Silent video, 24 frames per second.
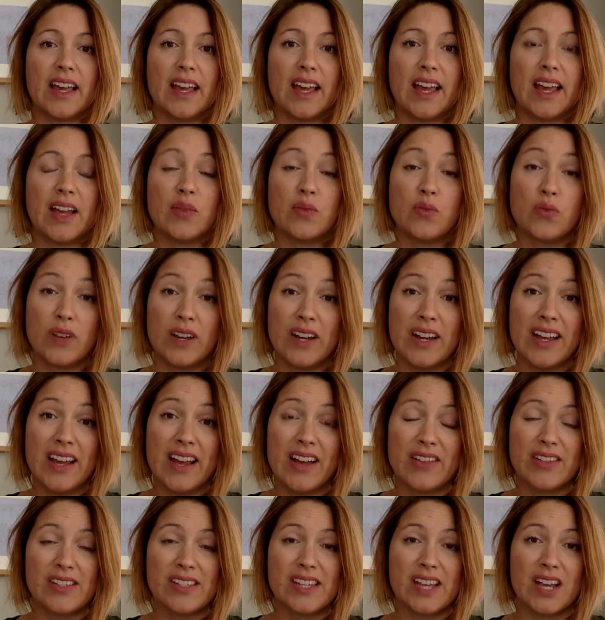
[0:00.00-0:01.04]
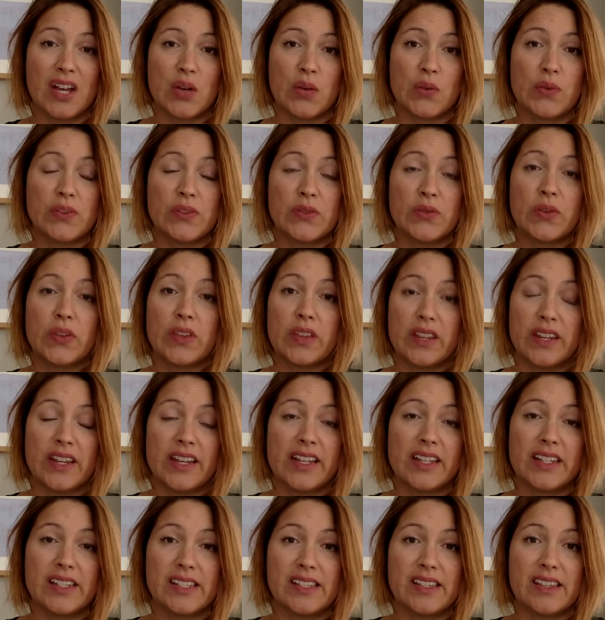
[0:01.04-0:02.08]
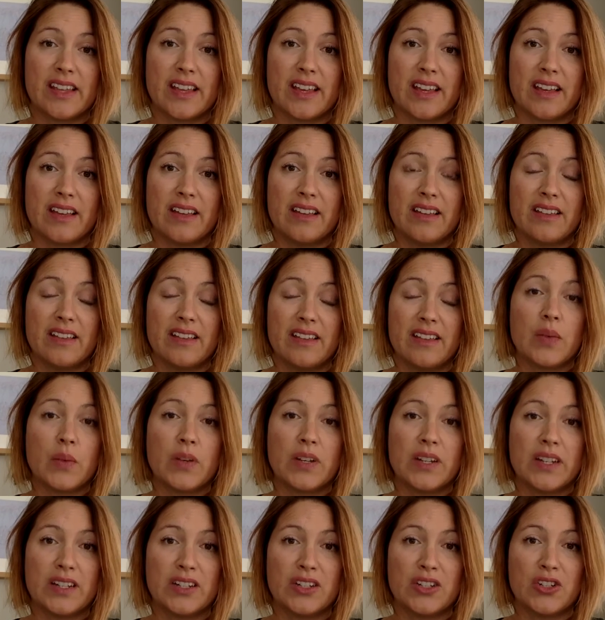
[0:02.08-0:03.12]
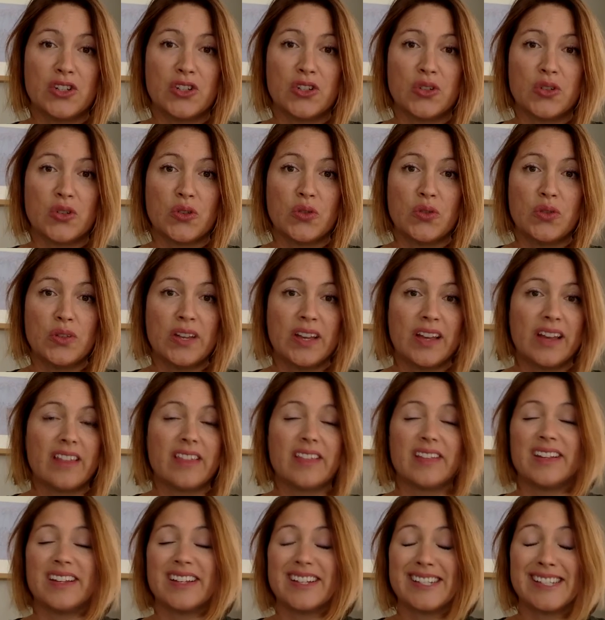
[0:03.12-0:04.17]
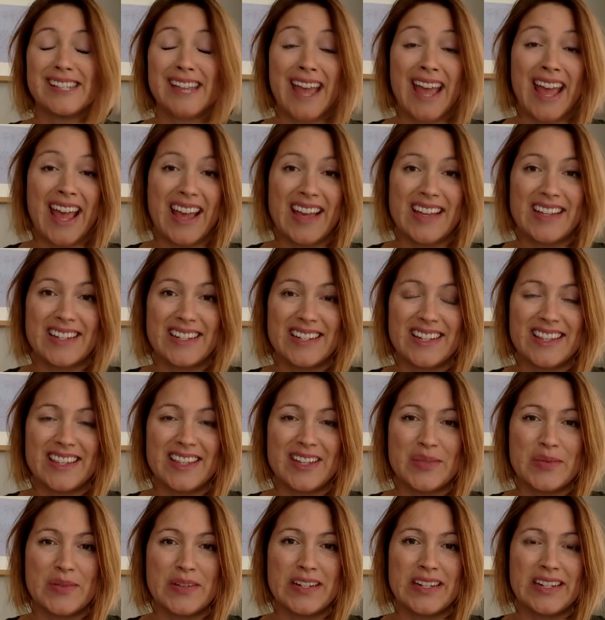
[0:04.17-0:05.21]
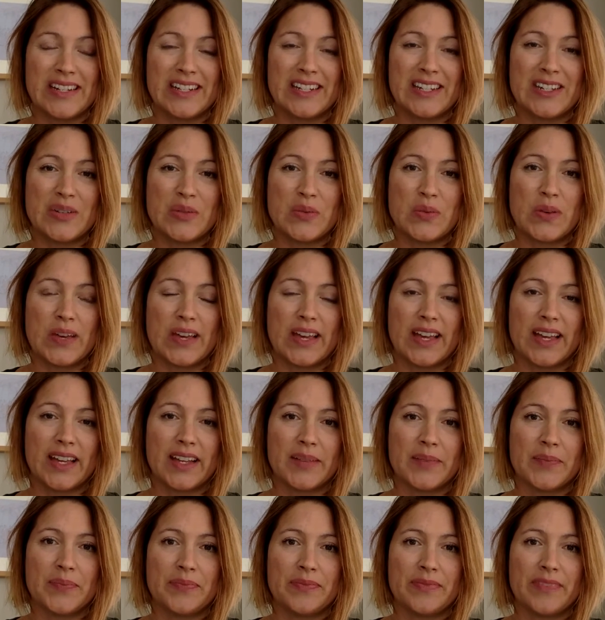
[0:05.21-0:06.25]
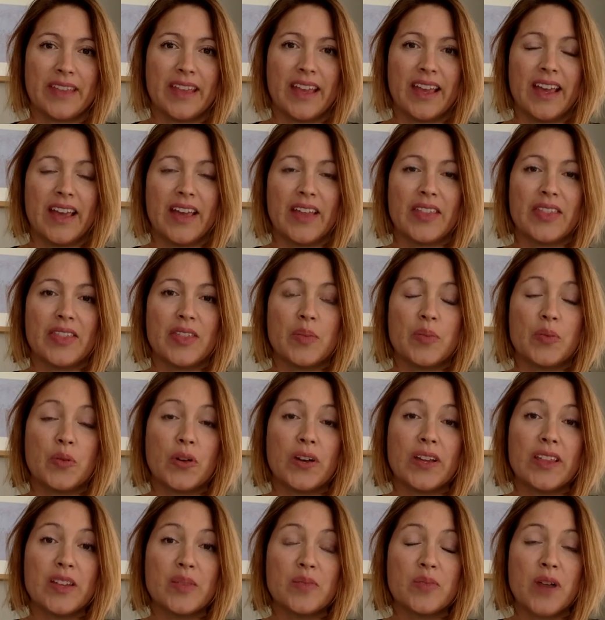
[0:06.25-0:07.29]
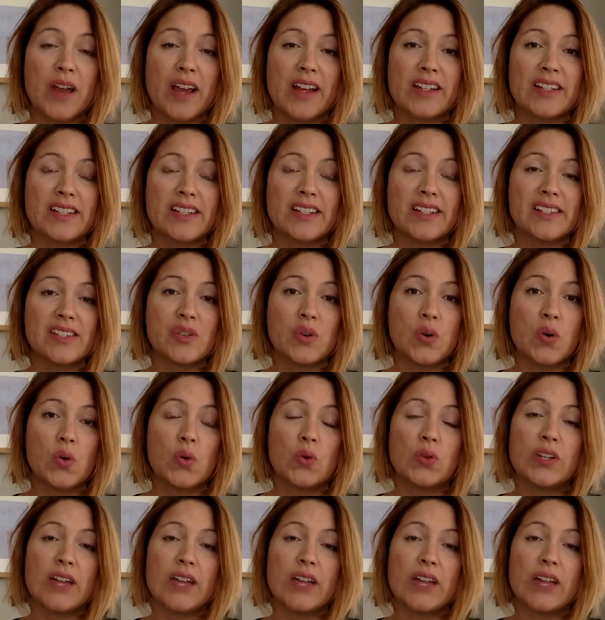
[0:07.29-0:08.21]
and ready ourselves for the next thing that we need to do, the next hat that we need to wear. The breathing practice is called